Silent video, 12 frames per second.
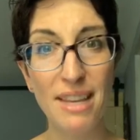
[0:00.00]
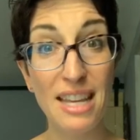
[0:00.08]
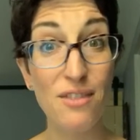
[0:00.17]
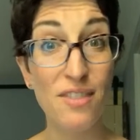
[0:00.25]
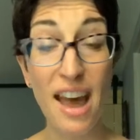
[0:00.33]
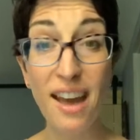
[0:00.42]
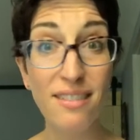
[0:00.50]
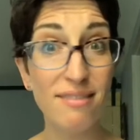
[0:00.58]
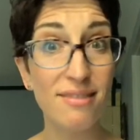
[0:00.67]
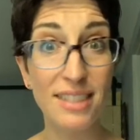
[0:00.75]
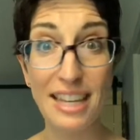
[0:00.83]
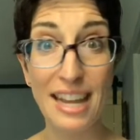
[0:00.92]
And if that
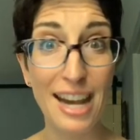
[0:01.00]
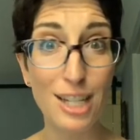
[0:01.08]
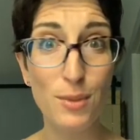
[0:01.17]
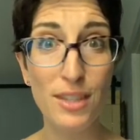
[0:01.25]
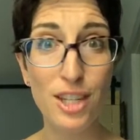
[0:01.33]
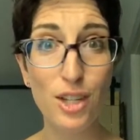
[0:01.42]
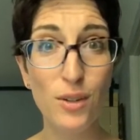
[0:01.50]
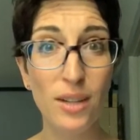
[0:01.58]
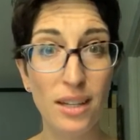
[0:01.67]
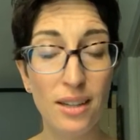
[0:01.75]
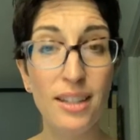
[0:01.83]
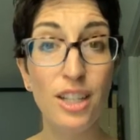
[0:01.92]
connects with you,
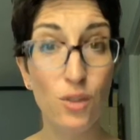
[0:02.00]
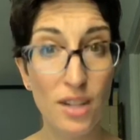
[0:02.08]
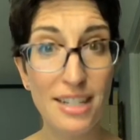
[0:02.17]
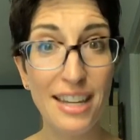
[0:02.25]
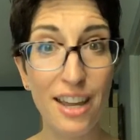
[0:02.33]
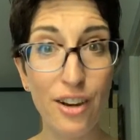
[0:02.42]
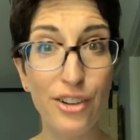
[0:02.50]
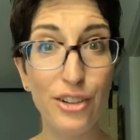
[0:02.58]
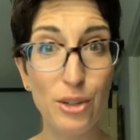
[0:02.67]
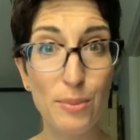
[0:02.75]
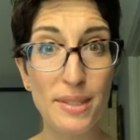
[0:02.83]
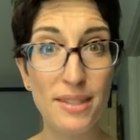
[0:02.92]
you need to get in our
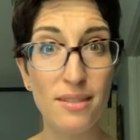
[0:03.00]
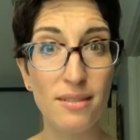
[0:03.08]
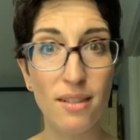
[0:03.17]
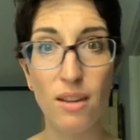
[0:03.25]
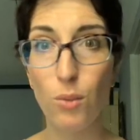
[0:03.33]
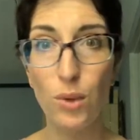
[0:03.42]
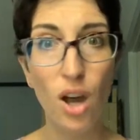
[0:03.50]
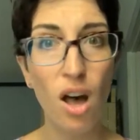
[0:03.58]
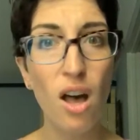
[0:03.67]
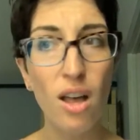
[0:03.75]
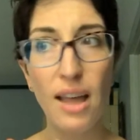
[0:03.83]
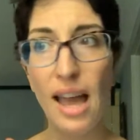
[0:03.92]
groups. We
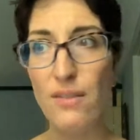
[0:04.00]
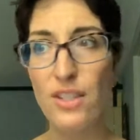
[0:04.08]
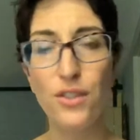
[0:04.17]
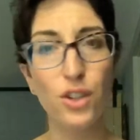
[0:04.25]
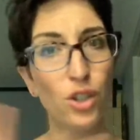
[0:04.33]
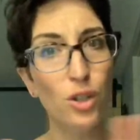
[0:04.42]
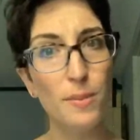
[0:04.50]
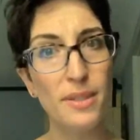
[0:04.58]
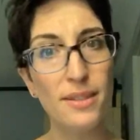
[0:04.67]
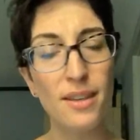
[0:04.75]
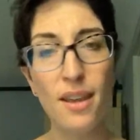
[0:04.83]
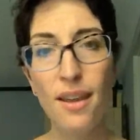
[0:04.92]
all have different
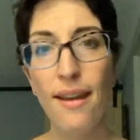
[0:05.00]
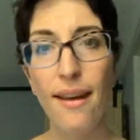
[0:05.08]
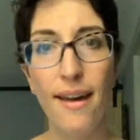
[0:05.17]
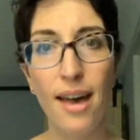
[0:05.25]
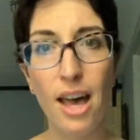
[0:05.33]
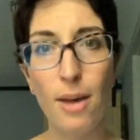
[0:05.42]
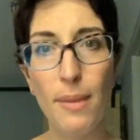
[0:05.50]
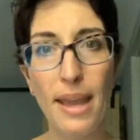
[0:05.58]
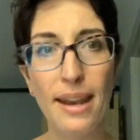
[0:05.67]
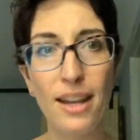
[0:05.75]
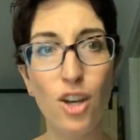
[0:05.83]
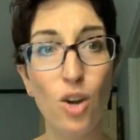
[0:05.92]
groups.
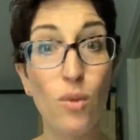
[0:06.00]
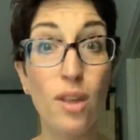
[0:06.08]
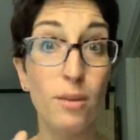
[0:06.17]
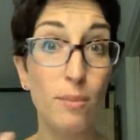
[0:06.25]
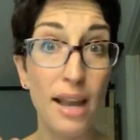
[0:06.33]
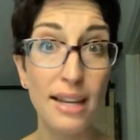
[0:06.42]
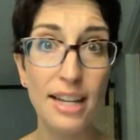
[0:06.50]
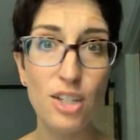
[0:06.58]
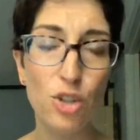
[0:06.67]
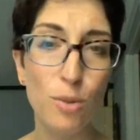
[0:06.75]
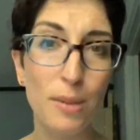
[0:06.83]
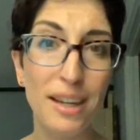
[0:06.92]
And I know like my
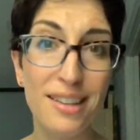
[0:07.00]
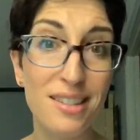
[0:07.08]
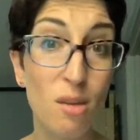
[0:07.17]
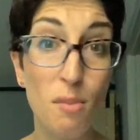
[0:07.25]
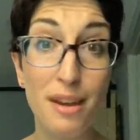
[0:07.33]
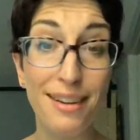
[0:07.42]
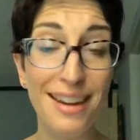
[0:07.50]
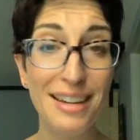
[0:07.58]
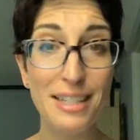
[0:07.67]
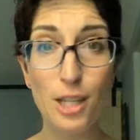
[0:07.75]
next group begins on Monday.